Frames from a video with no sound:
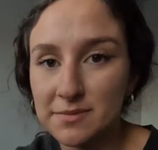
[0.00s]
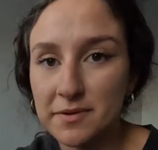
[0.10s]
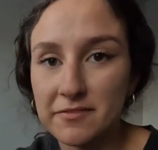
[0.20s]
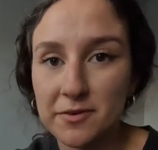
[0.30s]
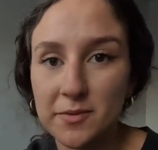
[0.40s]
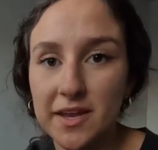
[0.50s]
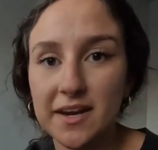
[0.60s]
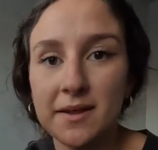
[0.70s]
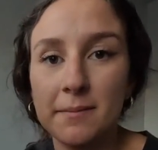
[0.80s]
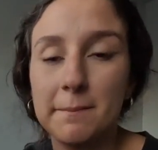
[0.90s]
up,
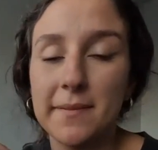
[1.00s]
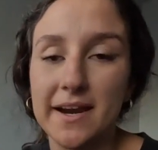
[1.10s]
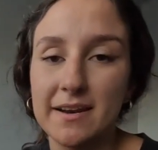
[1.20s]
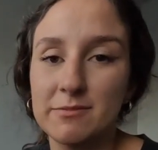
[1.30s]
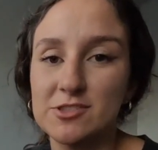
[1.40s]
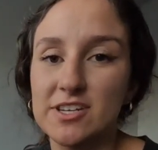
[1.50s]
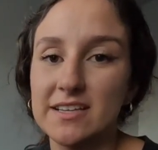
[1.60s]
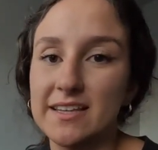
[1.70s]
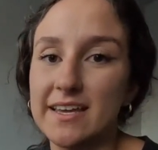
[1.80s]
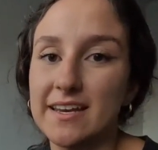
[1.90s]
everyone? My name is
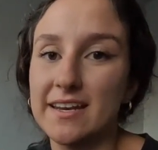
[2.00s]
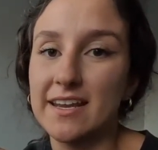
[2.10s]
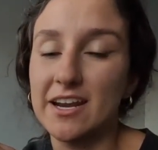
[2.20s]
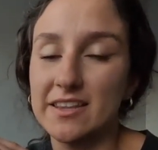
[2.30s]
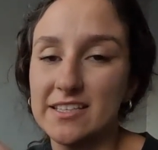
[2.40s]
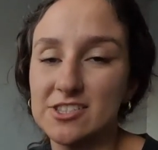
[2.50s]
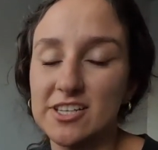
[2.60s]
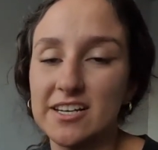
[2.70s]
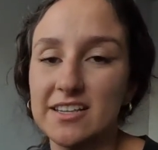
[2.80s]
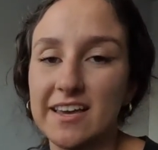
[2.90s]
Shaylin, and on this
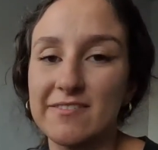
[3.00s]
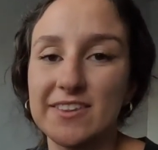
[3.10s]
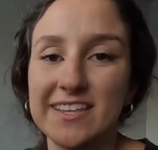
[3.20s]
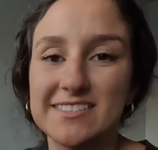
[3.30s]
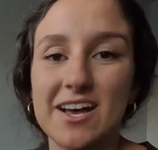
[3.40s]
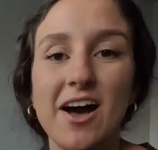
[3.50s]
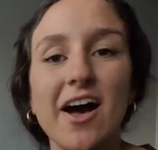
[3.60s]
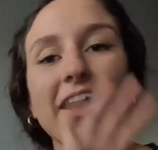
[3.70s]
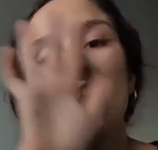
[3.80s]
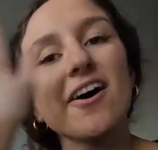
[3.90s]
channel, everything's
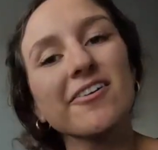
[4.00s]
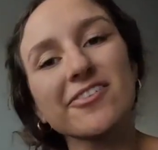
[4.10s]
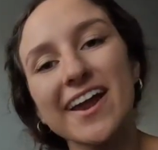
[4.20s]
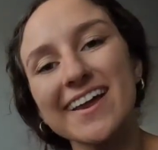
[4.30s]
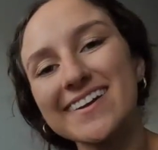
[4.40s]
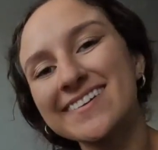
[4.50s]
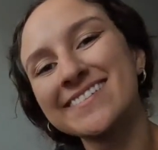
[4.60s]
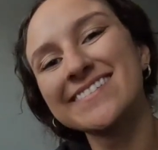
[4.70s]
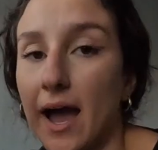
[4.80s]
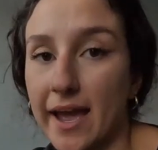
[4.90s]
all right.
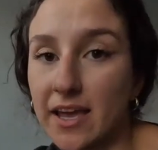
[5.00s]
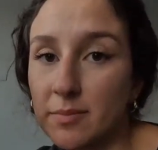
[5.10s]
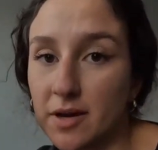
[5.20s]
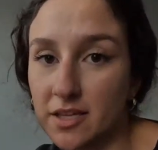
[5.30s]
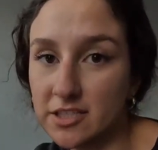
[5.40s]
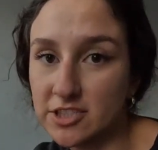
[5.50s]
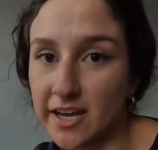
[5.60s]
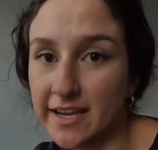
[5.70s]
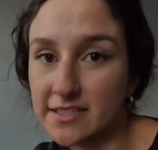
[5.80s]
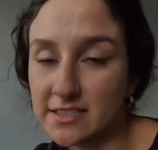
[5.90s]
I
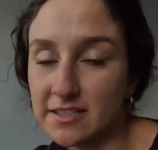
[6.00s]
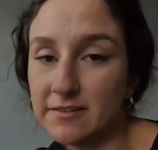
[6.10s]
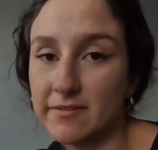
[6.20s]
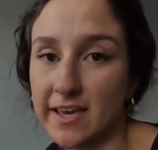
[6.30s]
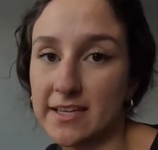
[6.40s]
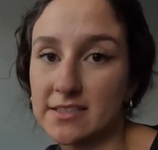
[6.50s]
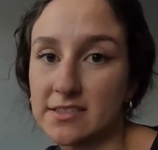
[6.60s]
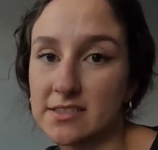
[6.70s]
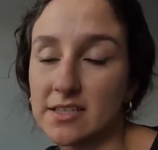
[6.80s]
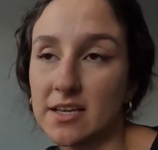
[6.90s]
apologize in
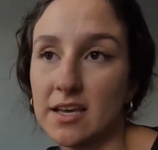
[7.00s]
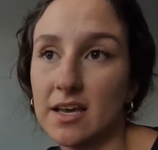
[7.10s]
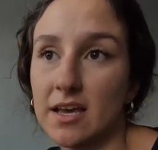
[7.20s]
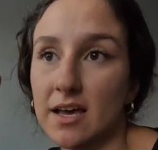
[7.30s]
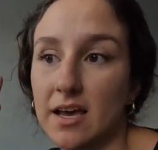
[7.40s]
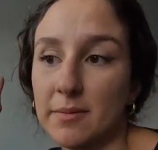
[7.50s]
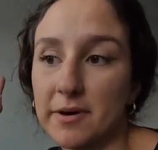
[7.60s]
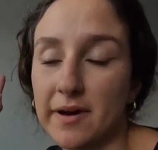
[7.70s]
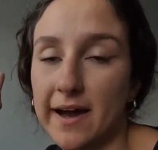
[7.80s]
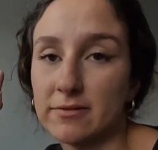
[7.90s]
advance
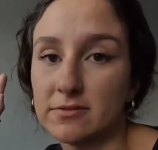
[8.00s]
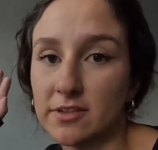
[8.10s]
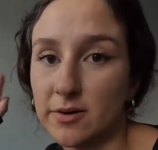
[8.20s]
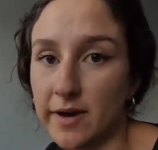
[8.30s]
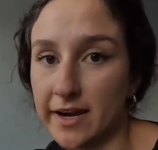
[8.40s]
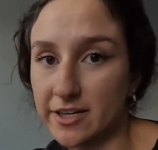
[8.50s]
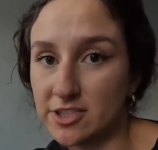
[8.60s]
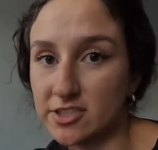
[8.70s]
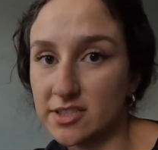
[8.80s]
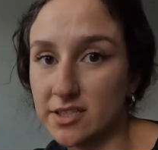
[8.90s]
about how low
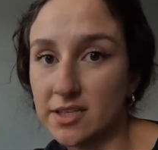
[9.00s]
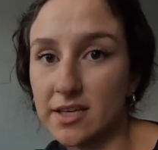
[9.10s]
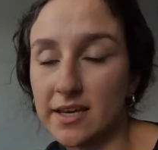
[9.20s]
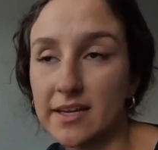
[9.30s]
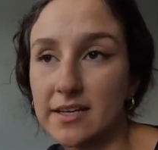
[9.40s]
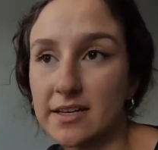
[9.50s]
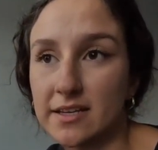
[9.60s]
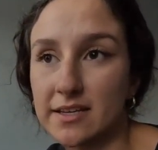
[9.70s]
energy and